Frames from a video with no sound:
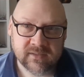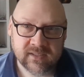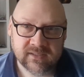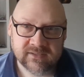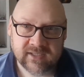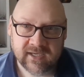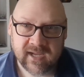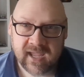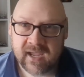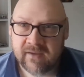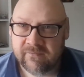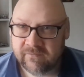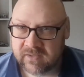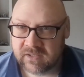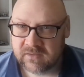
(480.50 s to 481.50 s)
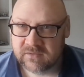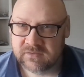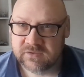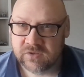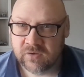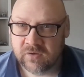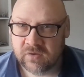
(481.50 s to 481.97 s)
things like
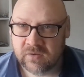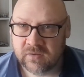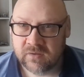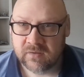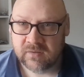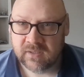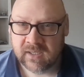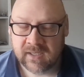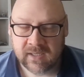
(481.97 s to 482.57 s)
airfields or